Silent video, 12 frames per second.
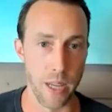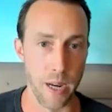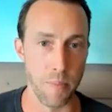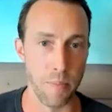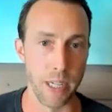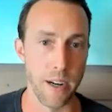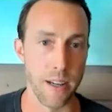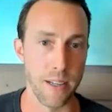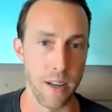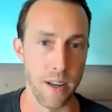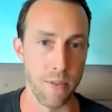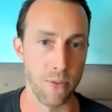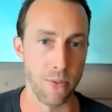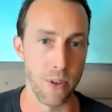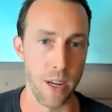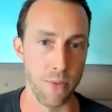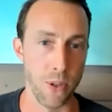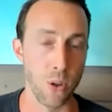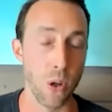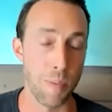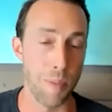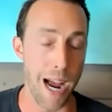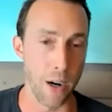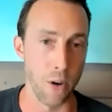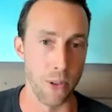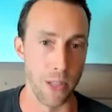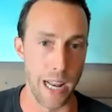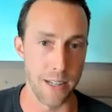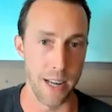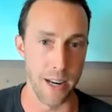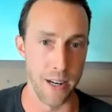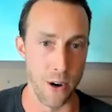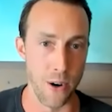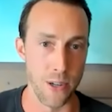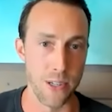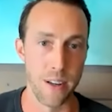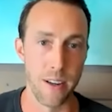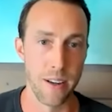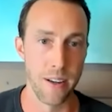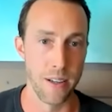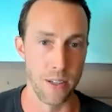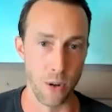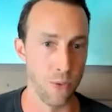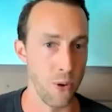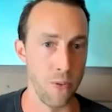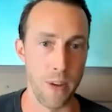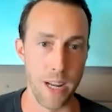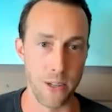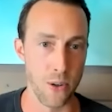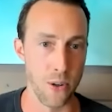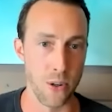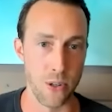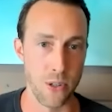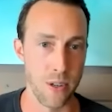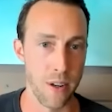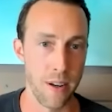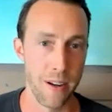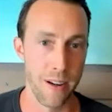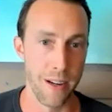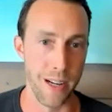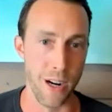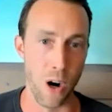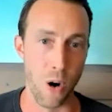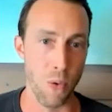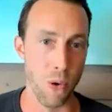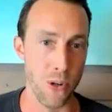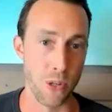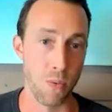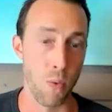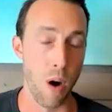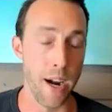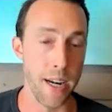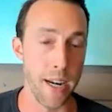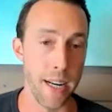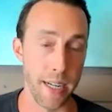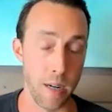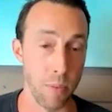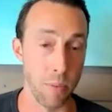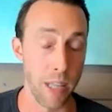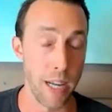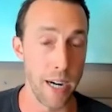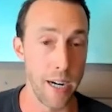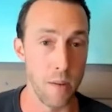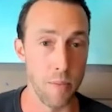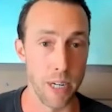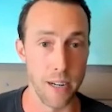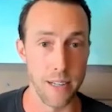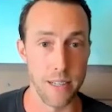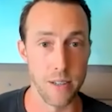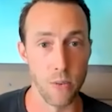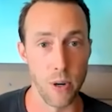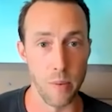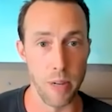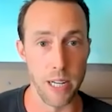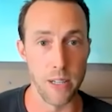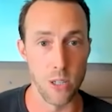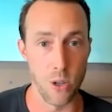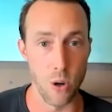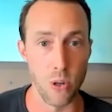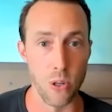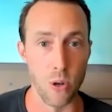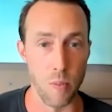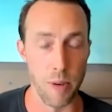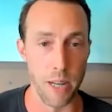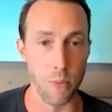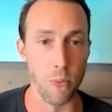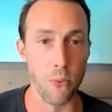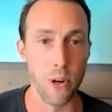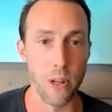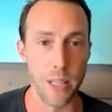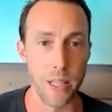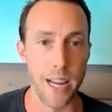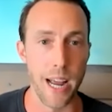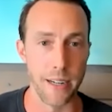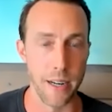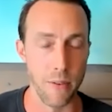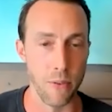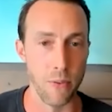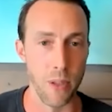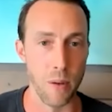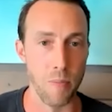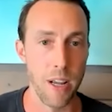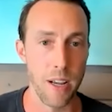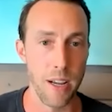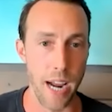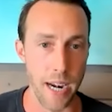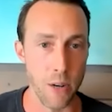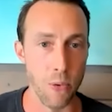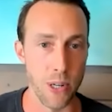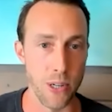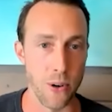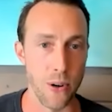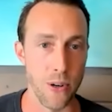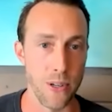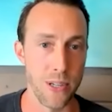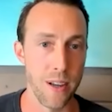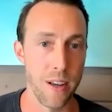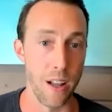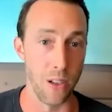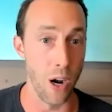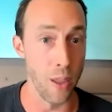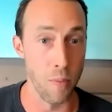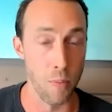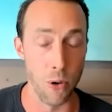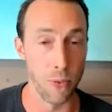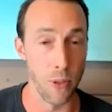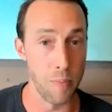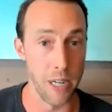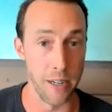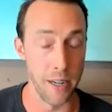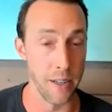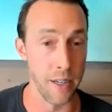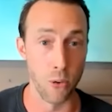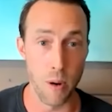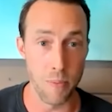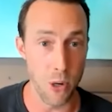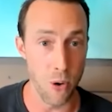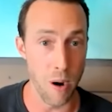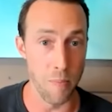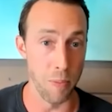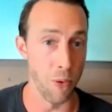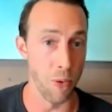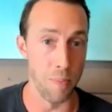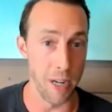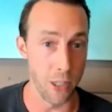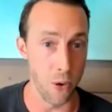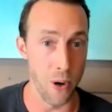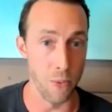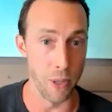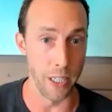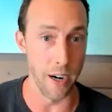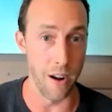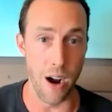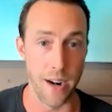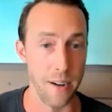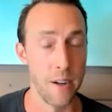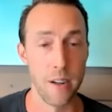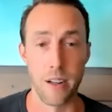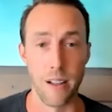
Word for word: as of late, because if you look back over the last 10 years, silver investors, you know, were just whining and complaining because silver had been so dormant. It really hadn't given them any returns. A lot of them were flipping it into crypto. I remember when Bitcoin really got hot,